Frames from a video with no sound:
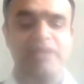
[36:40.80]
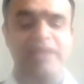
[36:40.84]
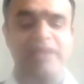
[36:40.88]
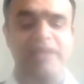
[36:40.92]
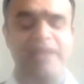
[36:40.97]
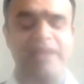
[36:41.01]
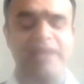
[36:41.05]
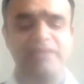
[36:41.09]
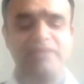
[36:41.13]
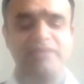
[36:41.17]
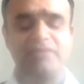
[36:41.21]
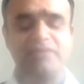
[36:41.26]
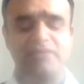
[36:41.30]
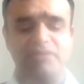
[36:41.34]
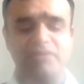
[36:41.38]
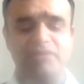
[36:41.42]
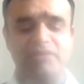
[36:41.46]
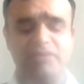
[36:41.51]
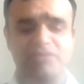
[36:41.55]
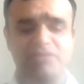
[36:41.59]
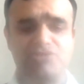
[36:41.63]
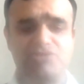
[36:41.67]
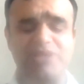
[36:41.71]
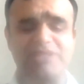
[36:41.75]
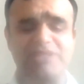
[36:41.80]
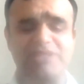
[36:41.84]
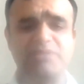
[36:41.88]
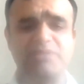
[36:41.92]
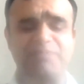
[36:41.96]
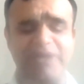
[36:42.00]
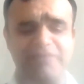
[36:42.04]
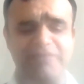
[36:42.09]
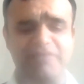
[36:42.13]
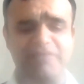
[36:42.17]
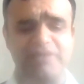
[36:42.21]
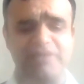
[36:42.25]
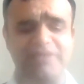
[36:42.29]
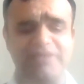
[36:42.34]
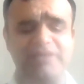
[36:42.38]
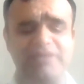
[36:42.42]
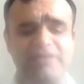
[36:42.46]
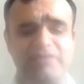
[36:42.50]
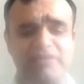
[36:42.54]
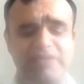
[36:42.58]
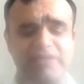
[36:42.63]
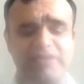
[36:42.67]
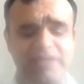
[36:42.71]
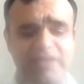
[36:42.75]
And so as a private
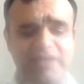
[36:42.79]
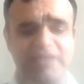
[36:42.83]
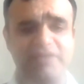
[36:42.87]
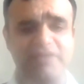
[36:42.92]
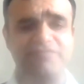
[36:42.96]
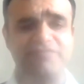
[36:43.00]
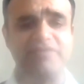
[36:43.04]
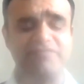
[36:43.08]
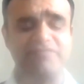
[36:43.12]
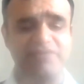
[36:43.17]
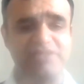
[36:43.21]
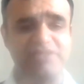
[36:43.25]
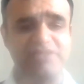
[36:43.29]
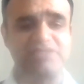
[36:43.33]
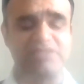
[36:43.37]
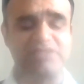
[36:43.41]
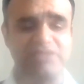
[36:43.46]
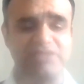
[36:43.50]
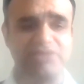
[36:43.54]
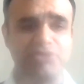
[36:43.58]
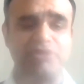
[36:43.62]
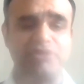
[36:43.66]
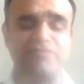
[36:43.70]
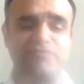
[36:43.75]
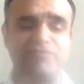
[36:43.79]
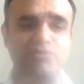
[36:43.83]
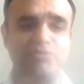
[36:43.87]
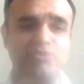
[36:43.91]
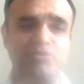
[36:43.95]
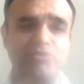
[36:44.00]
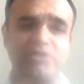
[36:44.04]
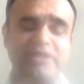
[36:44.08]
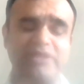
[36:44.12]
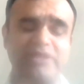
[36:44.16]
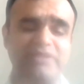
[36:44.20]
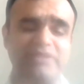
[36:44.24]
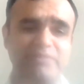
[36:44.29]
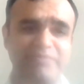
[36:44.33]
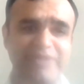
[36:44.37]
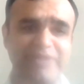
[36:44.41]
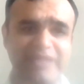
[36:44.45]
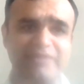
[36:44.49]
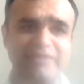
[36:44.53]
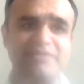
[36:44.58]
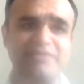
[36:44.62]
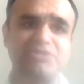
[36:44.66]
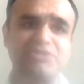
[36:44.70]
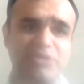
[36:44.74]
credit AIF investor, you have to know that the
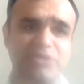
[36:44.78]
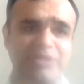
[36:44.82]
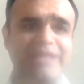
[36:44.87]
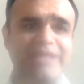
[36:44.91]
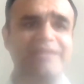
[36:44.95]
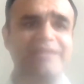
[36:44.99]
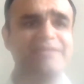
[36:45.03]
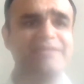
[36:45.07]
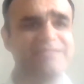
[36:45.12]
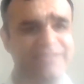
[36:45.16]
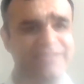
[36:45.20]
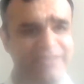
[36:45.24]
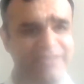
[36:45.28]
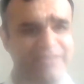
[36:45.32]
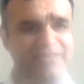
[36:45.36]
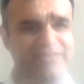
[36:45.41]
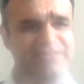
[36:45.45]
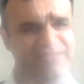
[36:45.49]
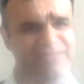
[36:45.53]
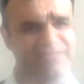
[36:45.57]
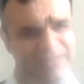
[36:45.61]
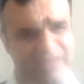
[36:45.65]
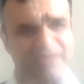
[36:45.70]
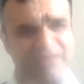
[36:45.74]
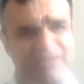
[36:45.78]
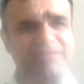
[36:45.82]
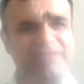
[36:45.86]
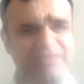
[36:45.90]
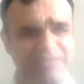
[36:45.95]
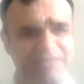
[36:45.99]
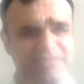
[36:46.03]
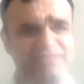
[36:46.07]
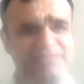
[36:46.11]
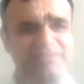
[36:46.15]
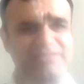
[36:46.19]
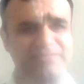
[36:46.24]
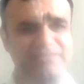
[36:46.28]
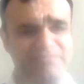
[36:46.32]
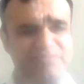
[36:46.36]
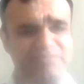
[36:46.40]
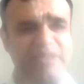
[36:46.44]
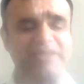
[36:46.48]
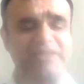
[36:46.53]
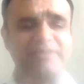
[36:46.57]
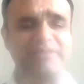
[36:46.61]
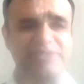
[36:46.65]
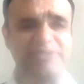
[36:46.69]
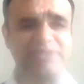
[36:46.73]
main risk you're taking is credit risk. There are other risks,
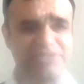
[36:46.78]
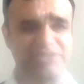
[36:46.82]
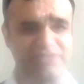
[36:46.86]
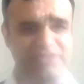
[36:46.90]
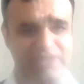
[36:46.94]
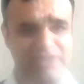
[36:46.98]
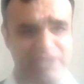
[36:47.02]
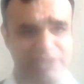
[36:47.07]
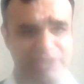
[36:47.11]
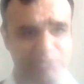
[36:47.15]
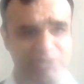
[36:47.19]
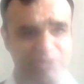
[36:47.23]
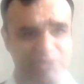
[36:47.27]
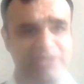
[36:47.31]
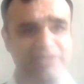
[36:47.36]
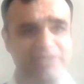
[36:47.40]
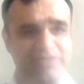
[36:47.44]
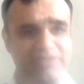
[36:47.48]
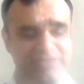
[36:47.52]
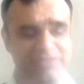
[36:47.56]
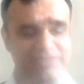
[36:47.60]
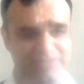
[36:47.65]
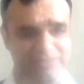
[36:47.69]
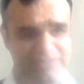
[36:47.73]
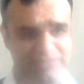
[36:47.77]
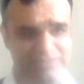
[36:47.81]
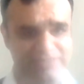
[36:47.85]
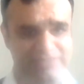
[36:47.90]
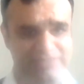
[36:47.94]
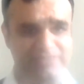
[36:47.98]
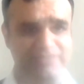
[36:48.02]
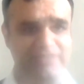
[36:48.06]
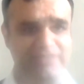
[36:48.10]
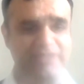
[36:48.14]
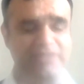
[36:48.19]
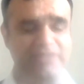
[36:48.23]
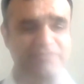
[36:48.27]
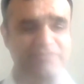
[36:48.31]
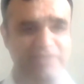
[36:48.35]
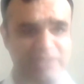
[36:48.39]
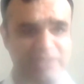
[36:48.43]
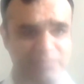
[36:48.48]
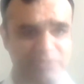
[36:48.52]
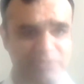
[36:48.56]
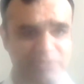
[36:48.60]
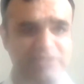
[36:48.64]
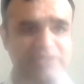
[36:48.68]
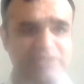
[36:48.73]
like I mentioned, there are liquidity risks, right,
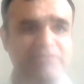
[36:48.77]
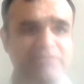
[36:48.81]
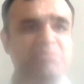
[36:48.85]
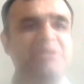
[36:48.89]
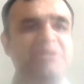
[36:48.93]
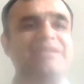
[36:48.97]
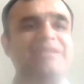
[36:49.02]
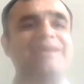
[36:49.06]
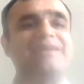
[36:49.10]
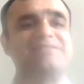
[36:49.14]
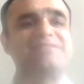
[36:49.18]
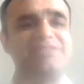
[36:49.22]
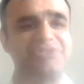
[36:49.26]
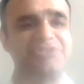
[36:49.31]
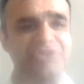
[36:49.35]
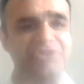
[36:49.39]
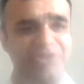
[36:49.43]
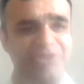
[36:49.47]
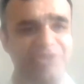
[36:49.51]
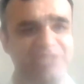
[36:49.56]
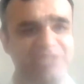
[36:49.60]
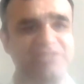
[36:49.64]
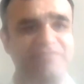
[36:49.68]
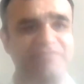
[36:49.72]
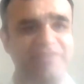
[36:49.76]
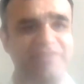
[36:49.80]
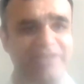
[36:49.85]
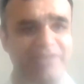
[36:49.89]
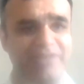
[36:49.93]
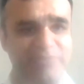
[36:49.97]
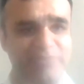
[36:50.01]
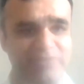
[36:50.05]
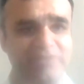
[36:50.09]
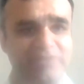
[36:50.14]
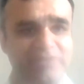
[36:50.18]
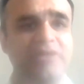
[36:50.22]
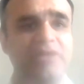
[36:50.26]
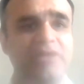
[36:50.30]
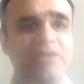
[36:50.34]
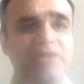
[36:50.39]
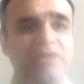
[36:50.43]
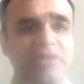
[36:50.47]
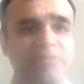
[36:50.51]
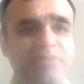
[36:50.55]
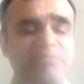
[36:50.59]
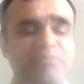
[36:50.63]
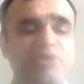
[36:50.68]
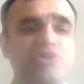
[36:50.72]
available. There will be taxation risks available
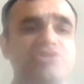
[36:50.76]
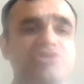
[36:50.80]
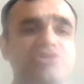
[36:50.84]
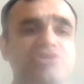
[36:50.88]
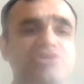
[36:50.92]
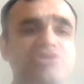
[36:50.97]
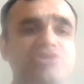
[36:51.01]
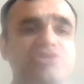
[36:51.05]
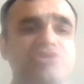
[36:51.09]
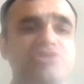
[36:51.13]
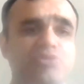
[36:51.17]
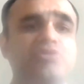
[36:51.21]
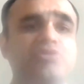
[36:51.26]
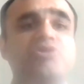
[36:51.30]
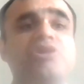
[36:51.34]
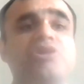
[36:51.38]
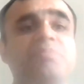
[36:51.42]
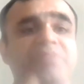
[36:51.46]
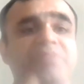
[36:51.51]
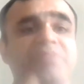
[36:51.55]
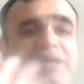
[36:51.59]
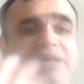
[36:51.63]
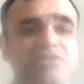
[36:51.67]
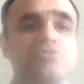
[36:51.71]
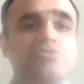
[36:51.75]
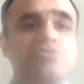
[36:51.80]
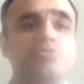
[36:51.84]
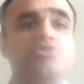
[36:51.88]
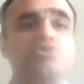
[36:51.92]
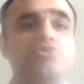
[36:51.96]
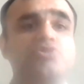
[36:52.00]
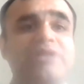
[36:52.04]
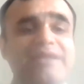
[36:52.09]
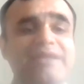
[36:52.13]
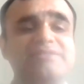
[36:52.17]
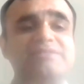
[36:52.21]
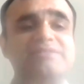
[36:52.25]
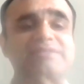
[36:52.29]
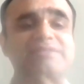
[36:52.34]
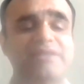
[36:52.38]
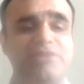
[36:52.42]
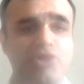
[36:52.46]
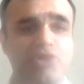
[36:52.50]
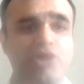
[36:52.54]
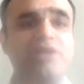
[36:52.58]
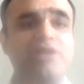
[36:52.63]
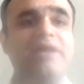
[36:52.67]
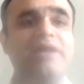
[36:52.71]
because, you're a pass-through. So
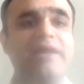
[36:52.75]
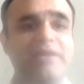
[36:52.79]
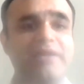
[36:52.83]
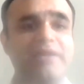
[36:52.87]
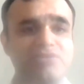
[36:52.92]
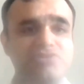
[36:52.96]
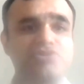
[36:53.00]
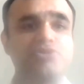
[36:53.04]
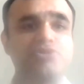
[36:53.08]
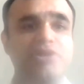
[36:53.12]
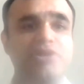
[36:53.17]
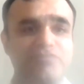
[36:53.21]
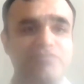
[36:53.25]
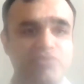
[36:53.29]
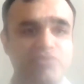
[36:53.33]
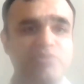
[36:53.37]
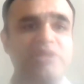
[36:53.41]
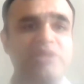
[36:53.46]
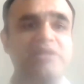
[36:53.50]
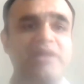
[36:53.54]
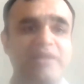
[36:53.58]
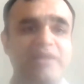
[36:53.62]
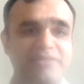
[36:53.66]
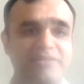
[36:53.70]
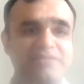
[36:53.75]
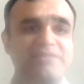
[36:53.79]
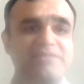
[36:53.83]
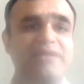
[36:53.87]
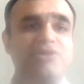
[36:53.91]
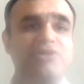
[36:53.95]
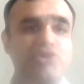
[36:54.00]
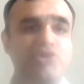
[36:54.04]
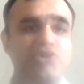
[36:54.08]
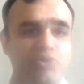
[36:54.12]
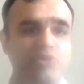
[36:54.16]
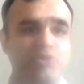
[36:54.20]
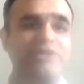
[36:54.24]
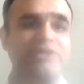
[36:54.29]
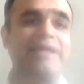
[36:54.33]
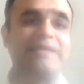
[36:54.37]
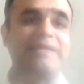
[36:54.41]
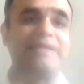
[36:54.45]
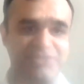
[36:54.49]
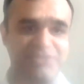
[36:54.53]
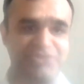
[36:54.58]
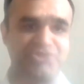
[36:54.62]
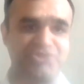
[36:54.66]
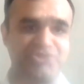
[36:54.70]
tax is at your hand. So you have to understand your own
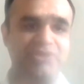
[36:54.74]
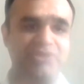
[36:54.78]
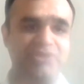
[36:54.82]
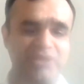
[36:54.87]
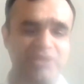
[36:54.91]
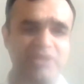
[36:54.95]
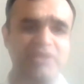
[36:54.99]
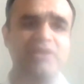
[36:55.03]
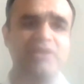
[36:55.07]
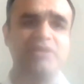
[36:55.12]
taxation.